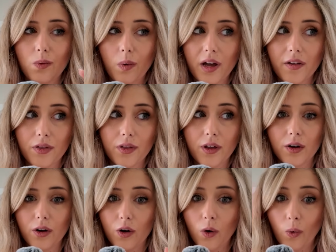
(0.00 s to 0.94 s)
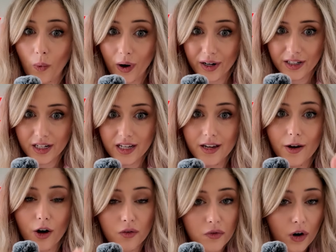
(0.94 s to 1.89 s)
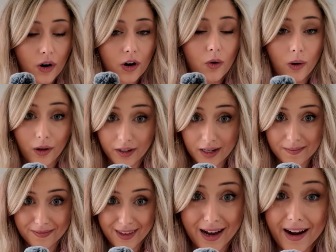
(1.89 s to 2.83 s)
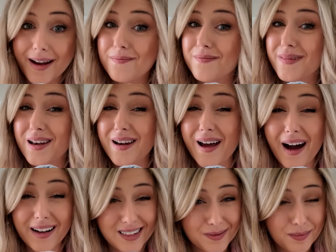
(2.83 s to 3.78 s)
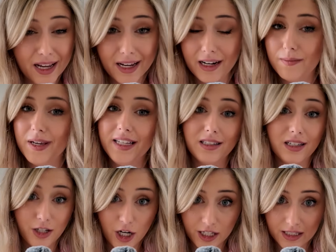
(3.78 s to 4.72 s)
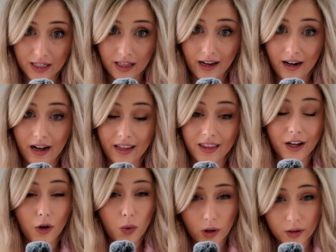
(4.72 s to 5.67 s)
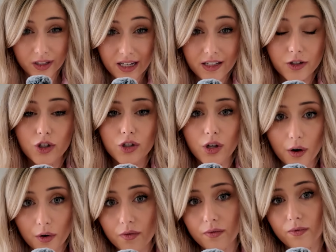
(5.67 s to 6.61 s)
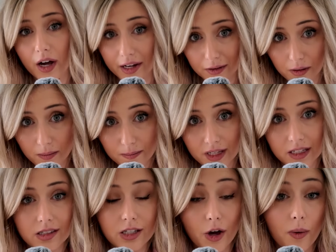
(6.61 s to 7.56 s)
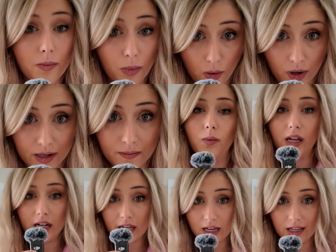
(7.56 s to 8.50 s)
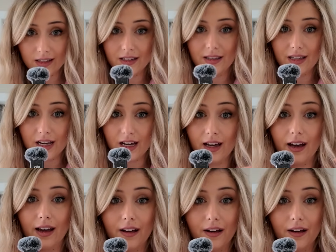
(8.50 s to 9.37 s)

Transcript: with quantity over quality. I am not by any means suggesting that. I think quality is so vital. It's so important. We need the